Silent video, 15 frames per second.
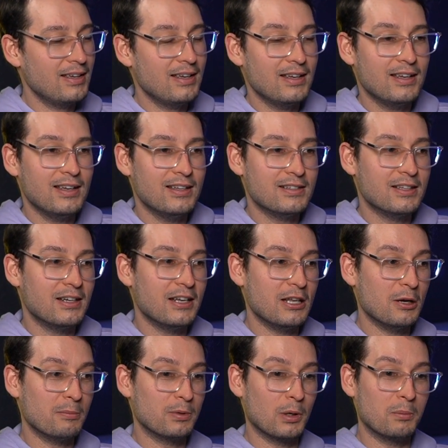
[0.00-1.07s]
is it
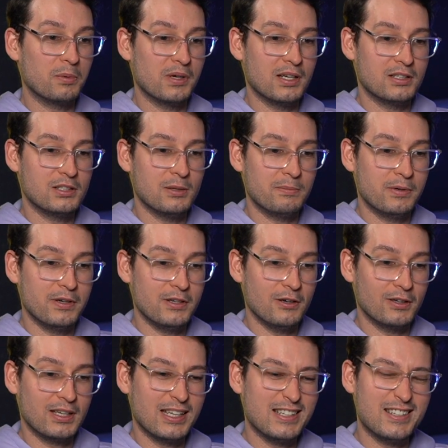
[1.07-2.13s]
inappropriate to put
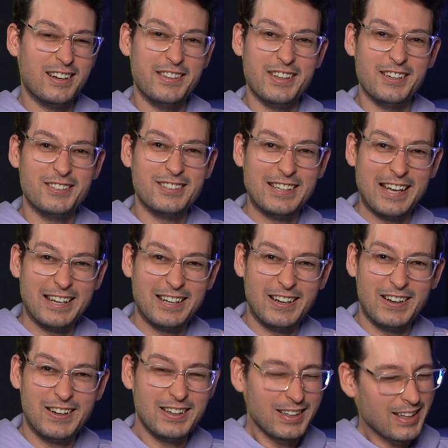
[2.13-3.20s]
your kids on the internet at
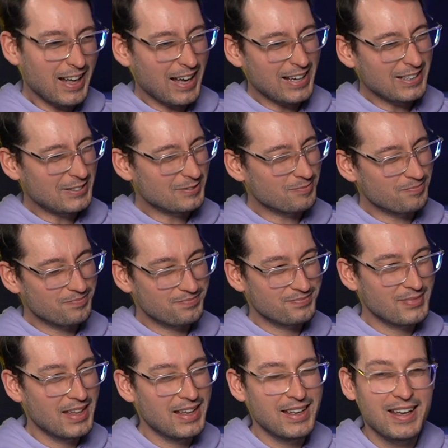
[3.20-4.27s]
all? I don't
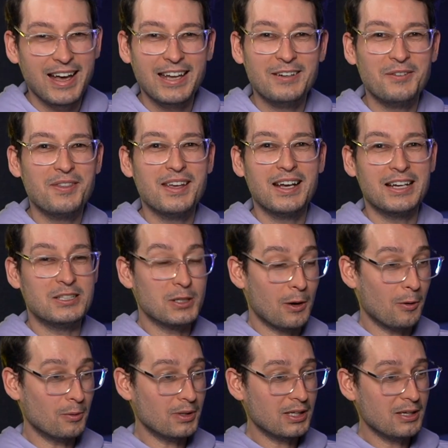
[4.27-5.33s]
I don't think I
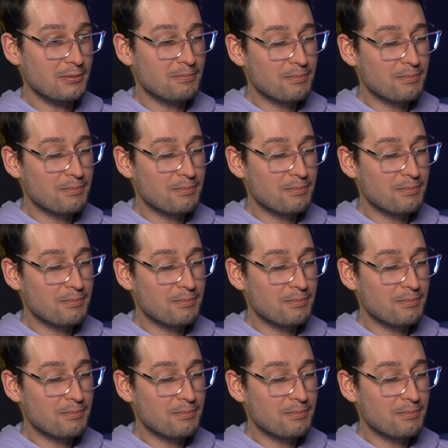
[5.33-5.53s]
totally.